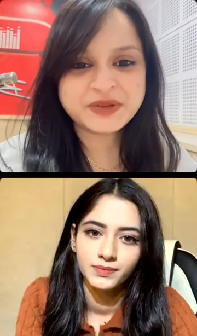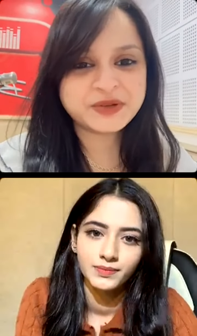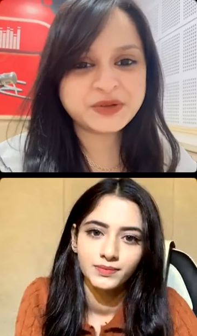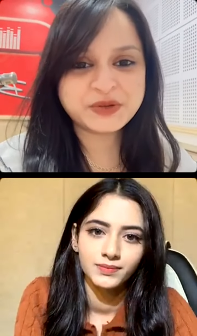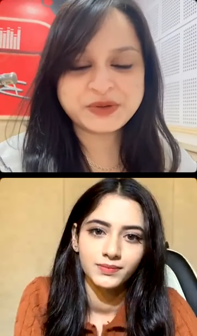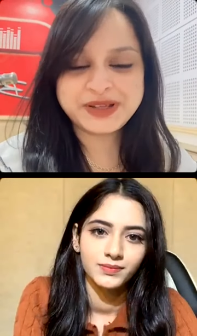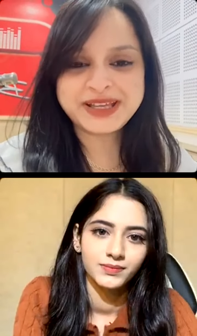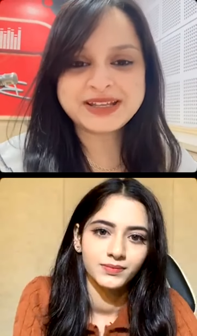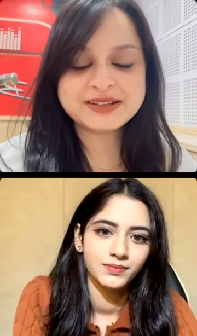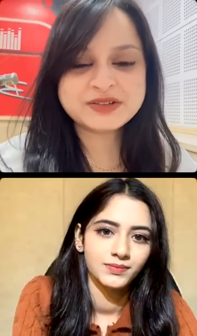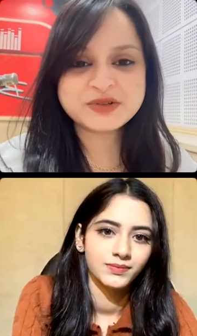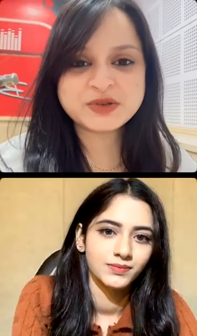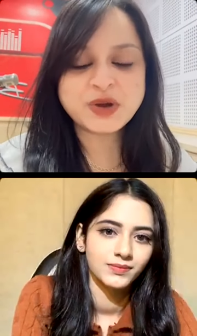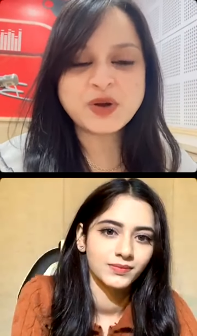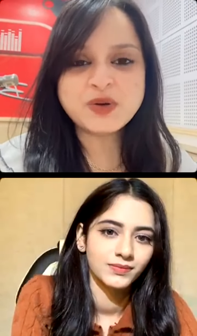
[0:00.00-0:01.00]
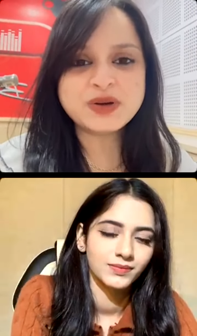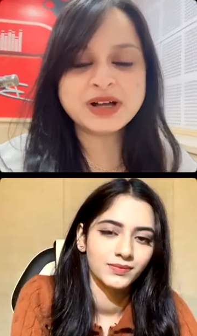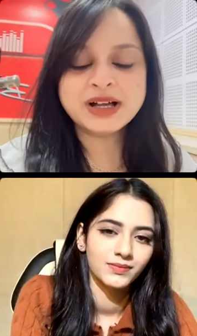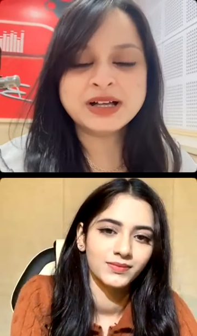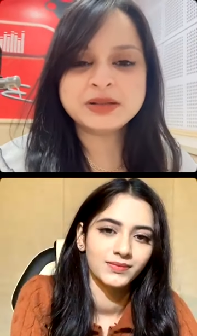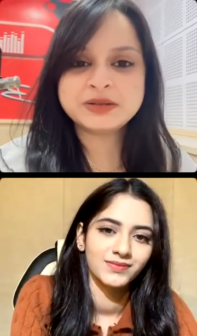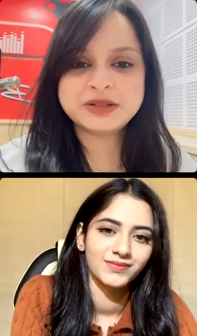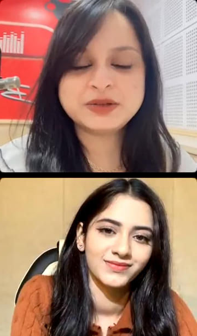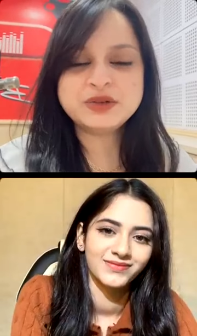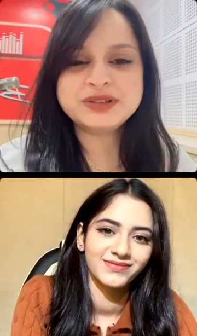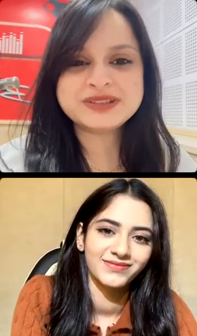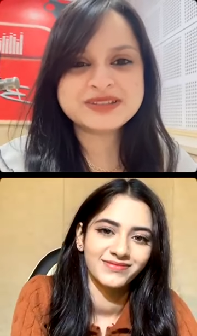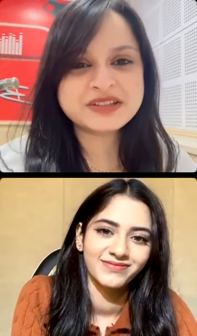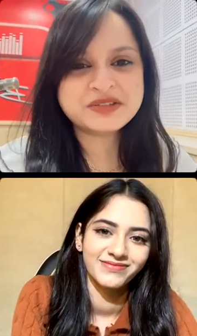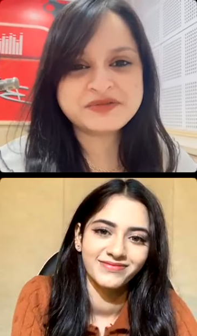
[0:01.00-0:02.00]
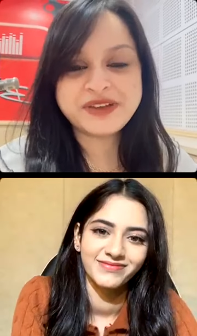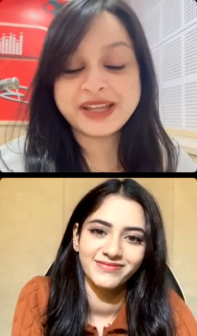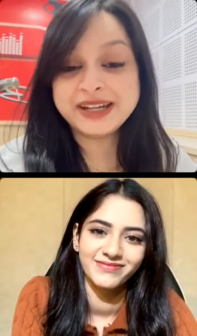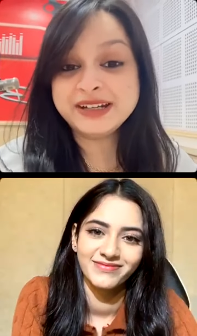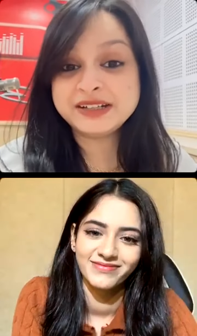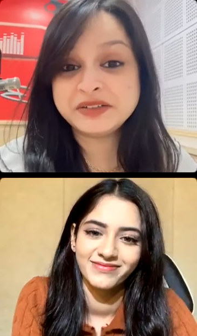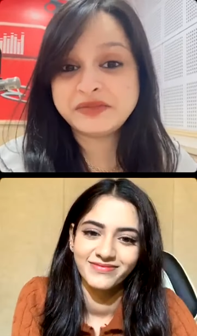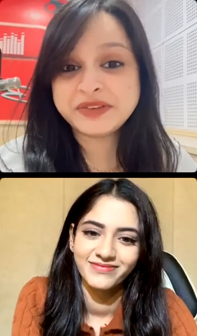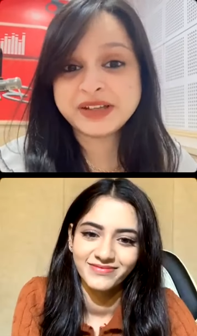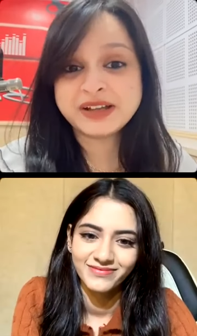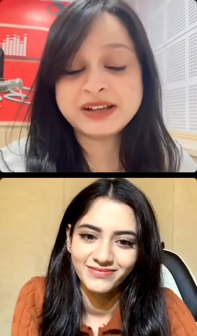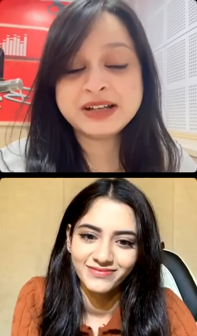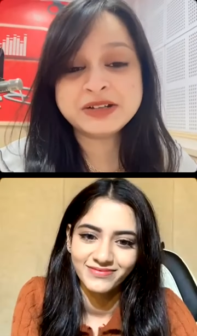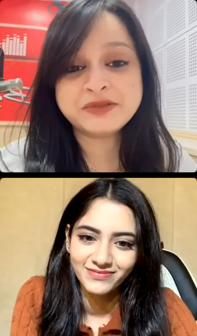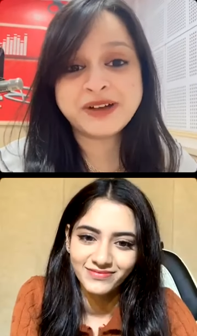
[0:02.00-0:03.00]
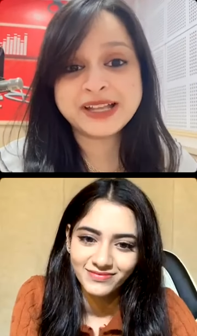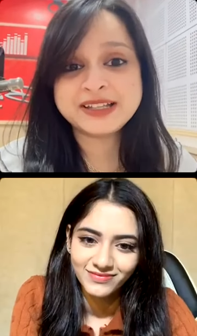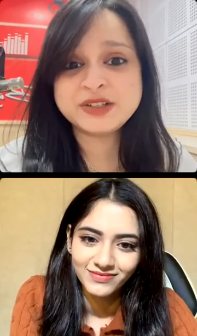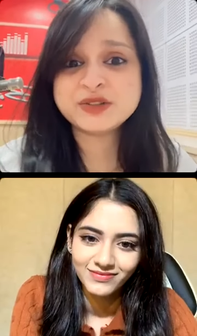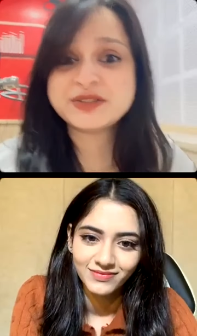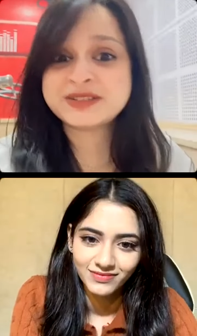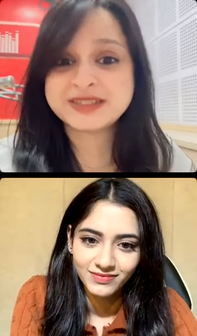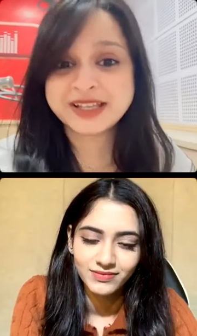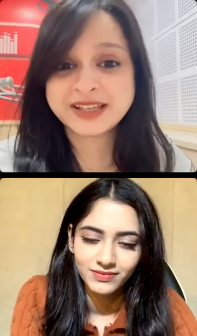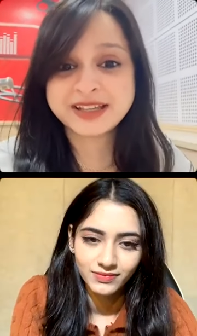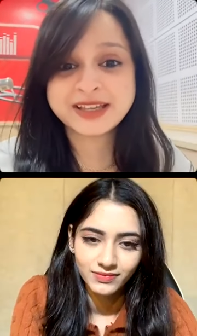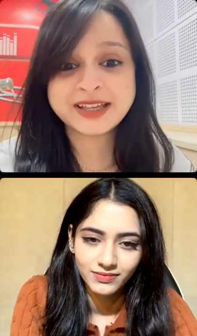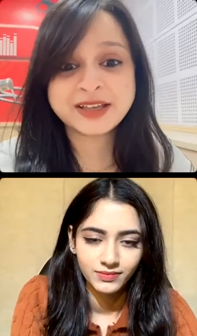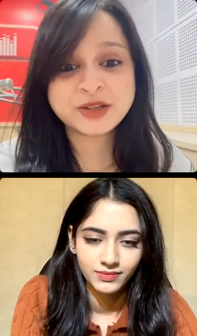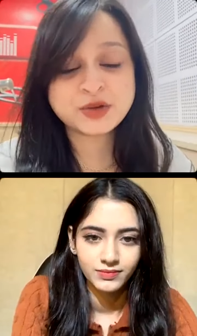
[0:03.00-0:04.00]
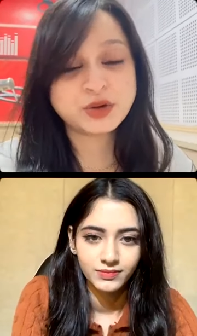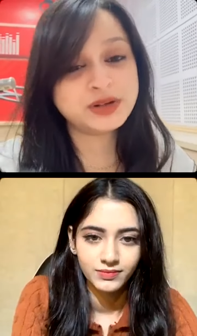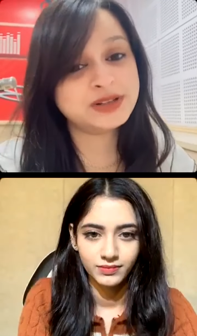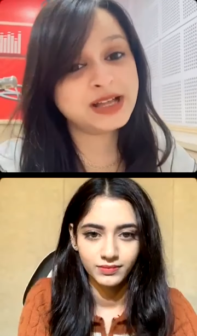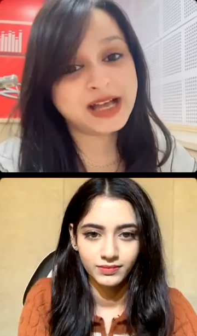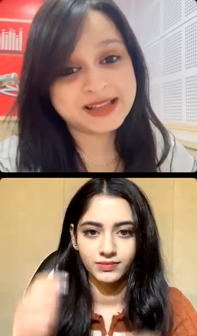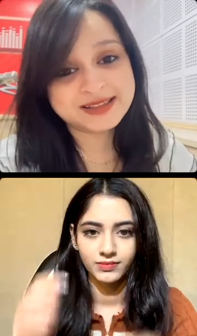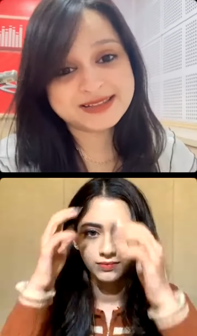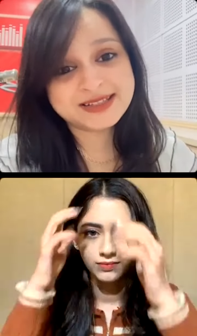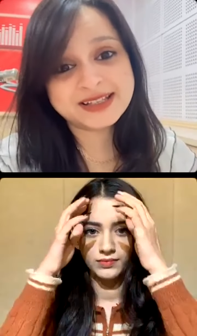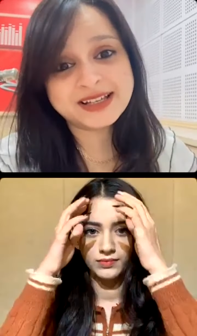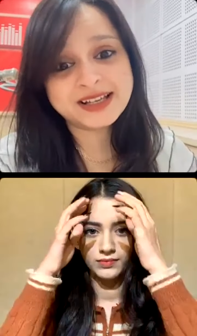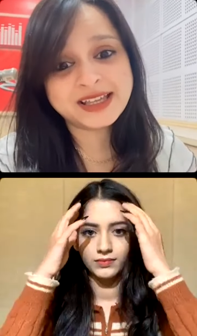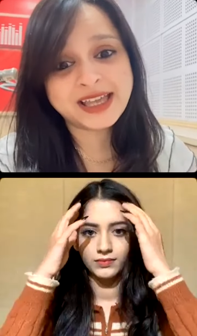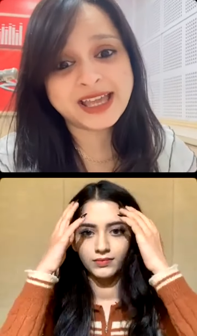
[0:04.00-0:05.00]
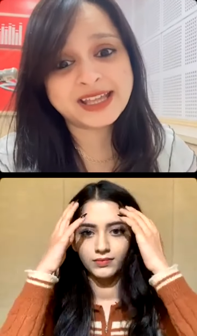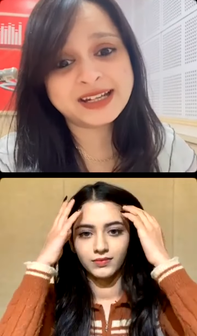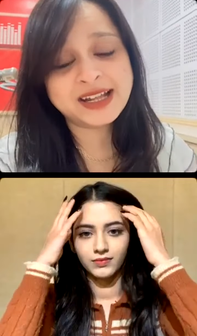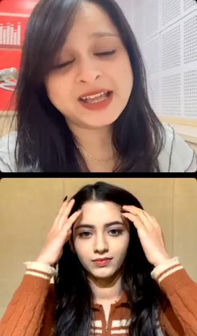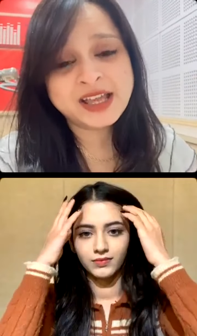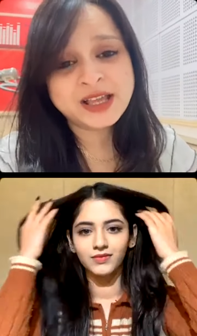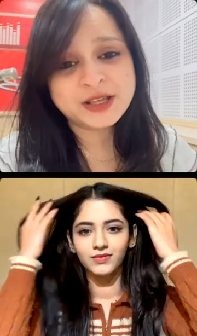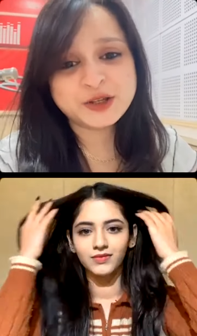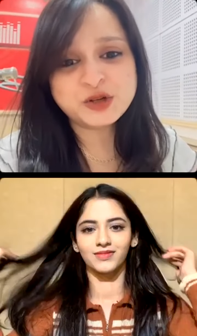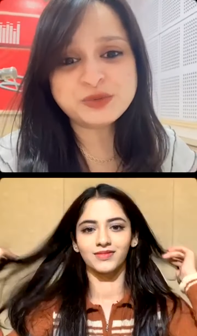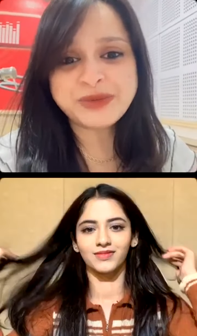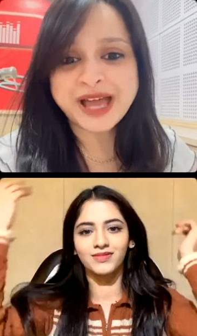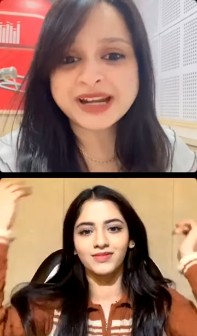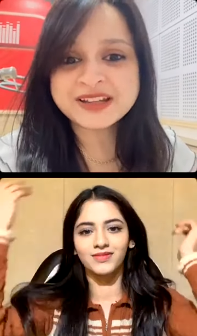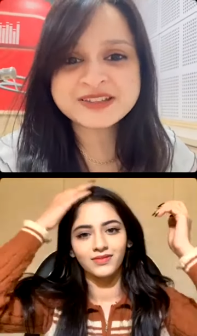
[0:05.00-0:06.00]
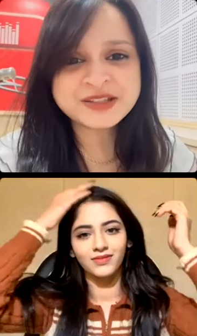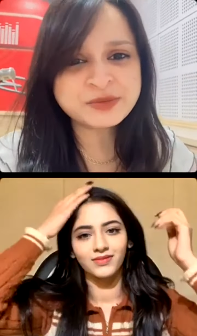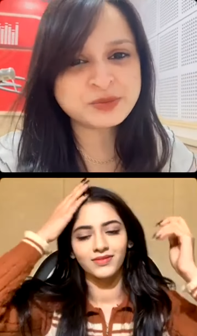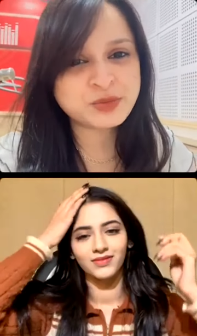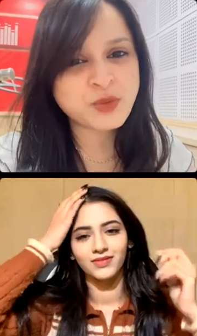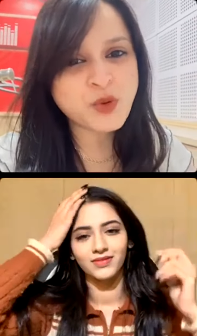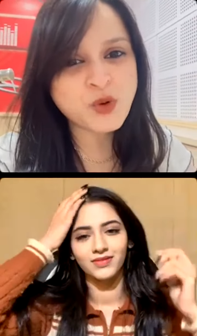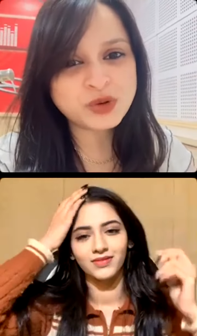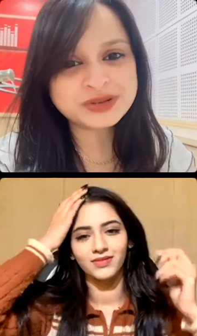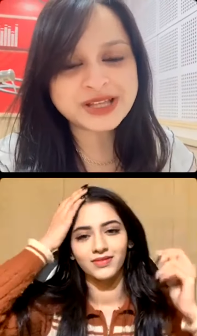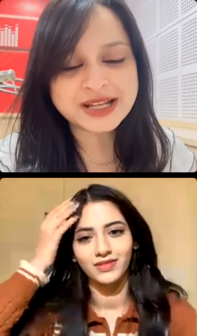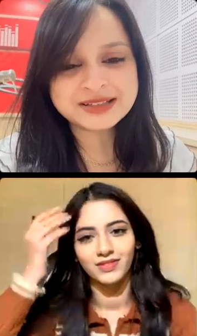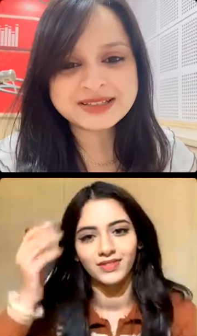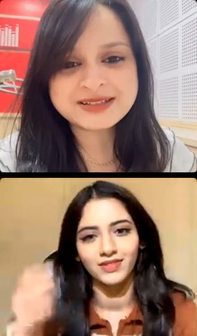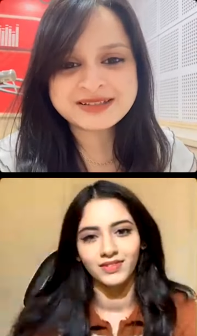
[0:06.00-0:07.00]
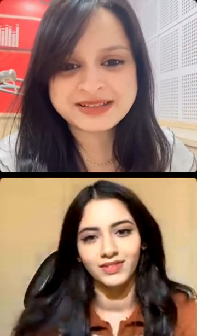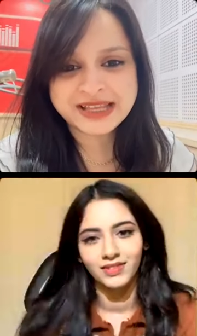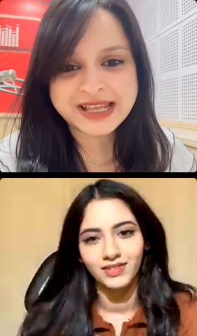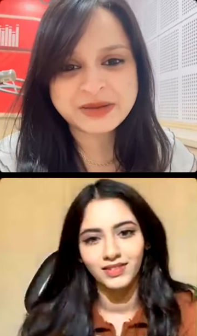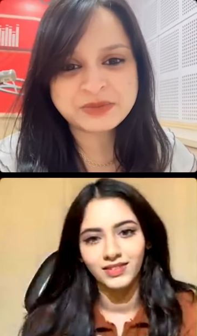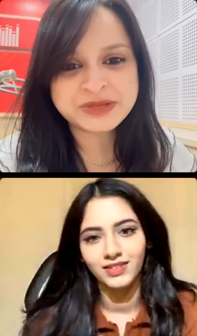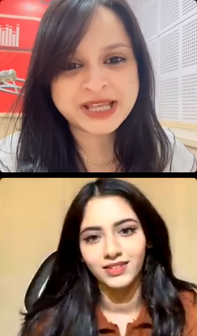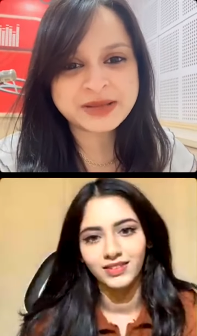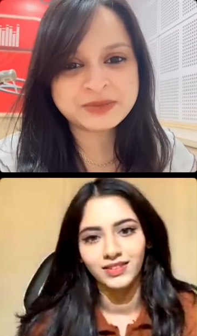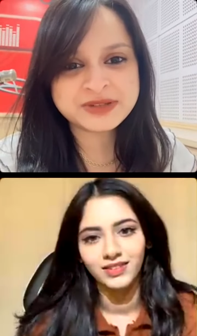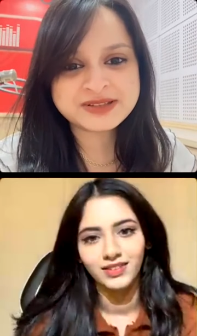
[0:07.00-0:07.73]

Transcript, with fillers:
Speaker 1: Great. So, uh, you know, this is very difficult while you're singing, you're dancing again, you know, managing both at the same time.